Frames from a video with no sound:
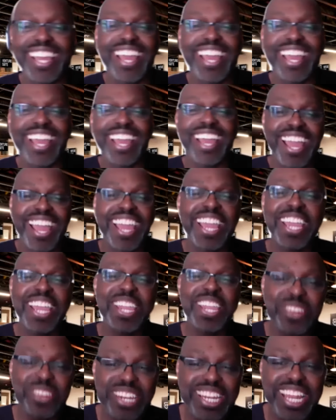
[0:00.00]

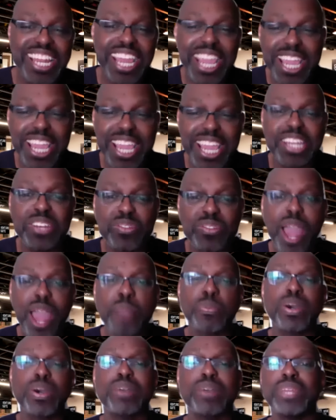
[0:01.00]
you need to hear this
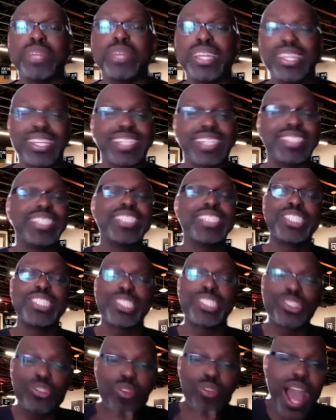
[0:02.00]
wrap up because he
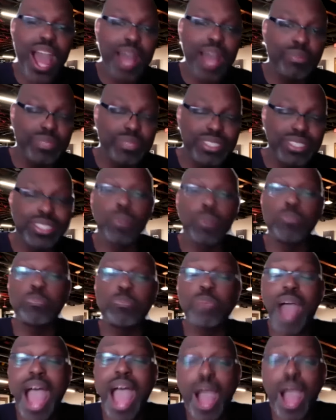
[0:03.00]
just dropped some
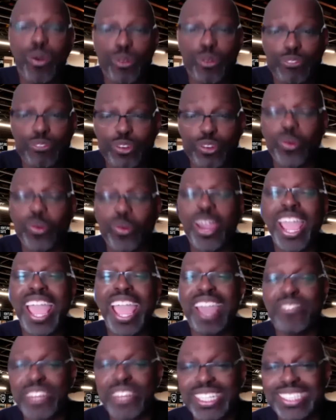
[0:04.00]
powerful,
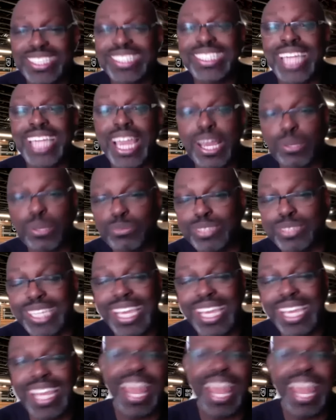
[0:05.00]
heavy gems in